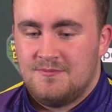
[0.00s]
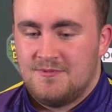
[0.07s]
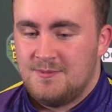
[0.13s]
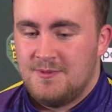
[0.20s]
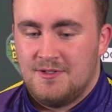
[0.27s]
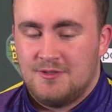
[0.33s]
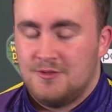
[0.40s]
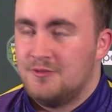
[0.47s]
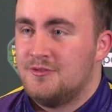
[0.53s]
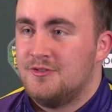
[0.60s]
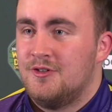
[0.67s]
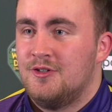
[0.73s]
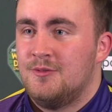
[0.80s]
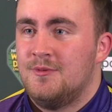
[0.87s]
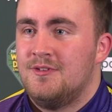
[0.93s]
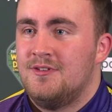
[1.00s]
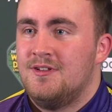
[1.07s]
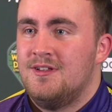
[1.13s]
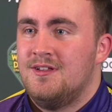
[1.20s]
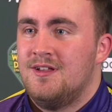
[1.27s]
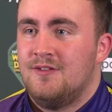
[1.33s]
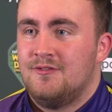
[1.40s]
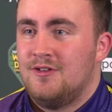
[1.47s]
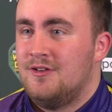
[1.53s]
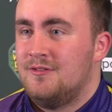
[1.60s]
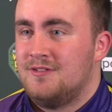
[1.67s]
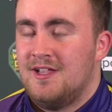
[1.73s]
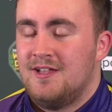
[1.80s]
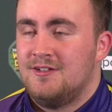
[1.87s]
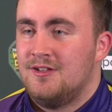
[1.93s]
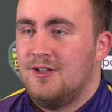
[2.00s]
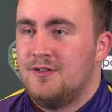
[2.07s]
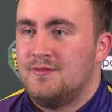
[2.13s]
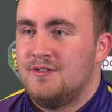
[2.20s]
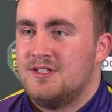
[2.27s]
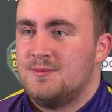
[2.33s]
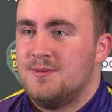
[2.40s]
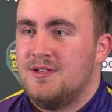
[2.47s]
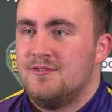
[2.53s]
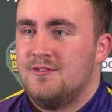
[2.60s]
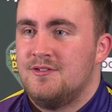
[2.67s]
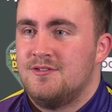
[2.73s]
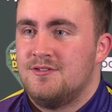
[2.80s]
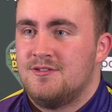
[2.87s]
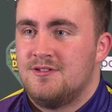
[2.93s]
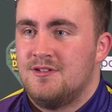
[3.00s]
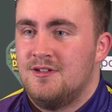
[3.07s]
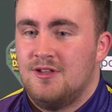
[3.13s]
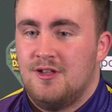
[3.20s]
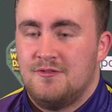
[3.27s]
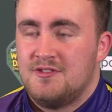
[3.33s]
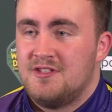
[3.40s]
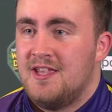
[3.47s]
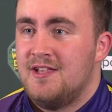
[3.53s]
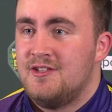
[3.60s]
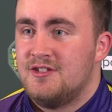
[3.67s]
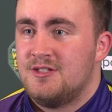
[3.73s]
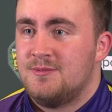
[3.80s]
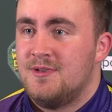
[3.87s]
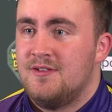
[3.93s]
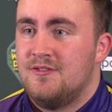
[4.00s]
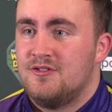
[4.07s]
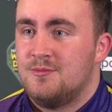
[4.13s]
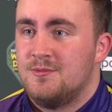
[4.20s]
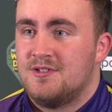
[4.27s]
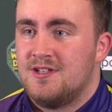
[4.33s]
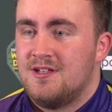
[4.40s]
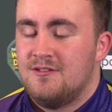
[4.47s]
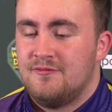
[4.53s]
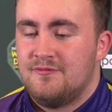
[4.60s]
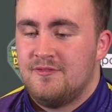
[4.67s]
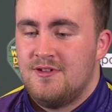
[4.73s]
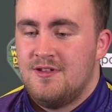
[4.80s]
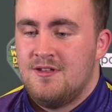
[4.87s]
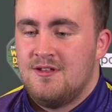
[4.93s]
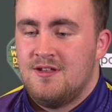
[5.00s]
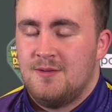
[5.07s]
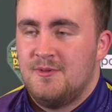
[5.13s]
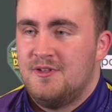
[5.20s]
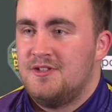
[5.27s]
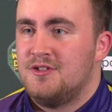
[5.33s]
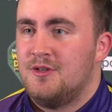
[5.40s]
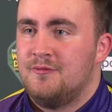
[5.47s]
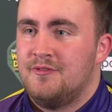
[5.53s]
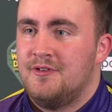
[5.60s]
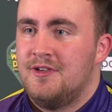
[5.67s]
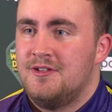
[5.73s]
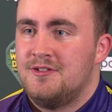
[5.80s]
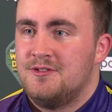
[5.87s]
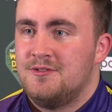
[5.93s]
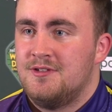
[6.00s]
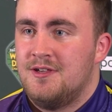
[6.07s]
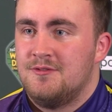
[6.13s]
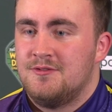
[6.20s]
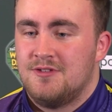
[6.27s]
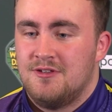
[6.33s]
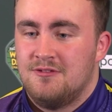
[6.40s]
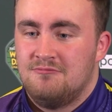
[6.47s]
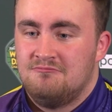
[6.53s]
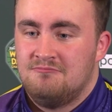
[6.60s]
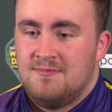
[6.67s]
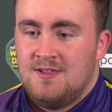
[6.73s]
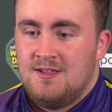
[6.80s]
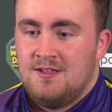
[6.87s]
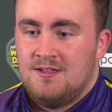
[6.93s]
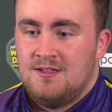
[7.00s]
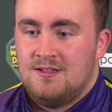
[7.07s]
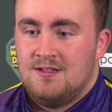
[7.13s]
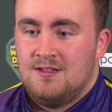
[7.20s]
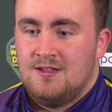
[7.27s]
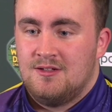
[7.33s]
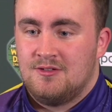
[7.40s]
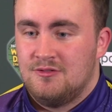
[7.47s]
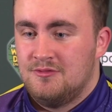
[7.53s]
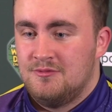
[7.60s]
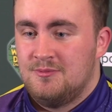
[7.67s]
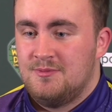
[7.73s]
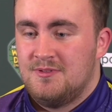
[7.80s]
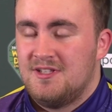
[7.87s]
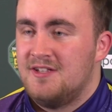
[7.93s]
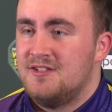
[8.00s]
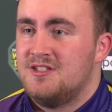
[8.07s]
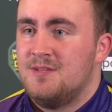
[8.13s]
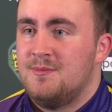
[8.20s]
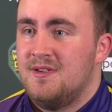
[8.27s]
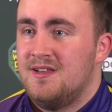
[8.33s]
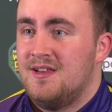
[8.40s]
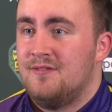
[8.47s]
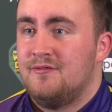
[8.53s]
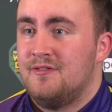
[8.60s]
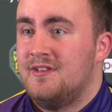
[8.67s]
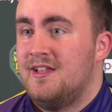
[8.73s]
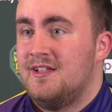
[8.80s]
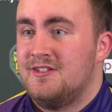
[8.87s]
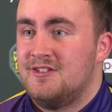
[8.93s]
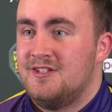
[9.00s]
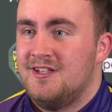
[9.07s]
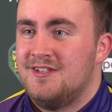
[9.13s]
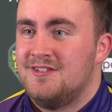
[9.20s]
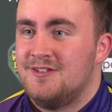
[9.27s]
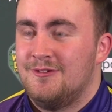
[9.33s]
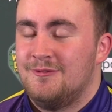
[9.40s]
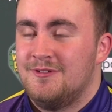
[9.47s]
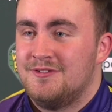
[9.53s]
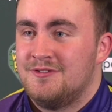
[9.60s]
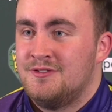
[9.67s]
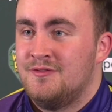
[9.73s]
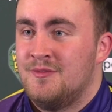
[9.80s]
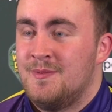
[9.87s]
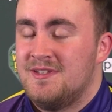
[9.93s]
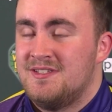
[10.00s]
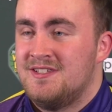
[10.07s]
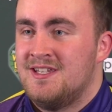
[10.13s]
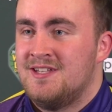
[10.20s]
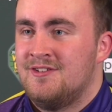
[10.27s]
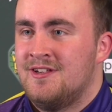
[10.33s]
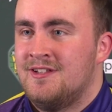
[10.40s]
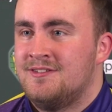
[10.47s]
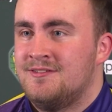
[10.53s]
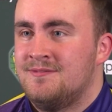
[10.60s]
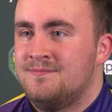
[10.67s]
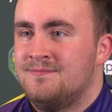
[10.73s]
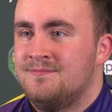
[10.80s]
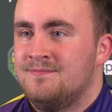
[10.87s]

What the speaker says: It's been a good tournament. I've gained a lot of experience and a lot of stage experience myself. I'm in the top 32 now, so I could potentially be in everything next year, so it's another busy year ahead.